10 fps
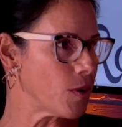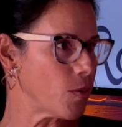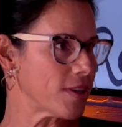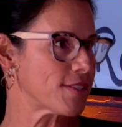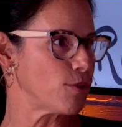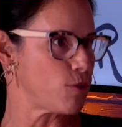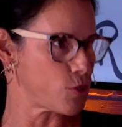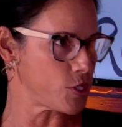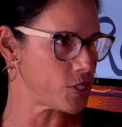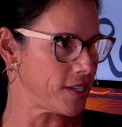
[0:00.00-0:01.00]
was the
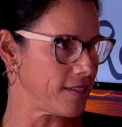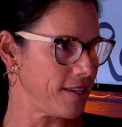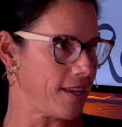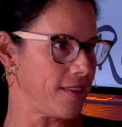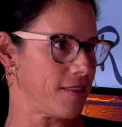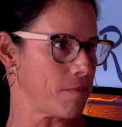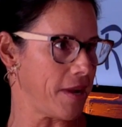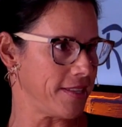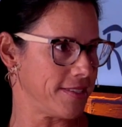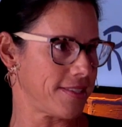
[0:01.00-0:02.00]
nutrition and the
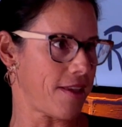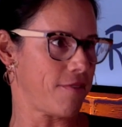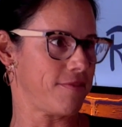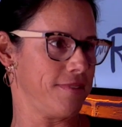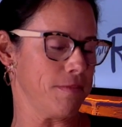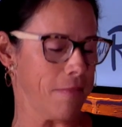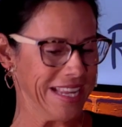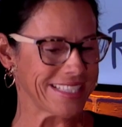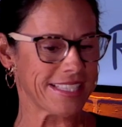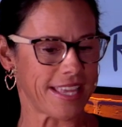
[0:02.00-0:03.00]

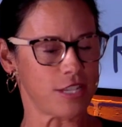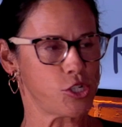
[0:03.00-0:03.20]
mindset